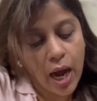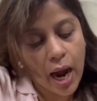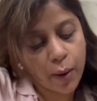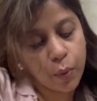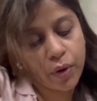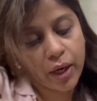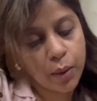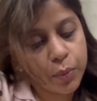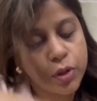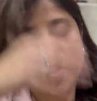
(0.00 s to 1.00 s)
I would
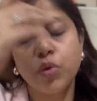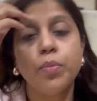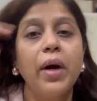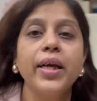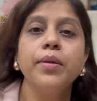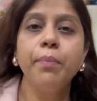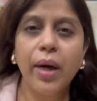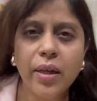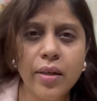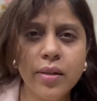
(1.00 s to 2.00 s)
recommend you to buy the
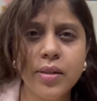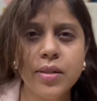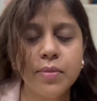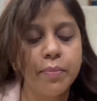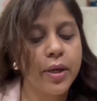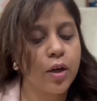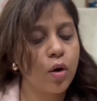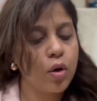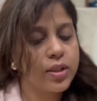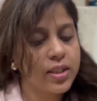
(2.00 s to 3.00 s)
bundles
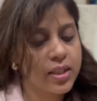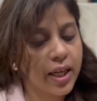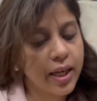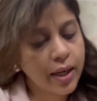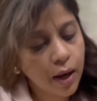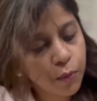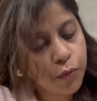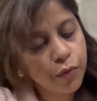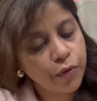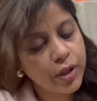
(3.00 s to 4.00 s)
because they
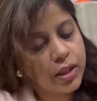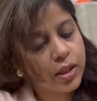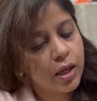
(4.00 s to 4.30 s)
come with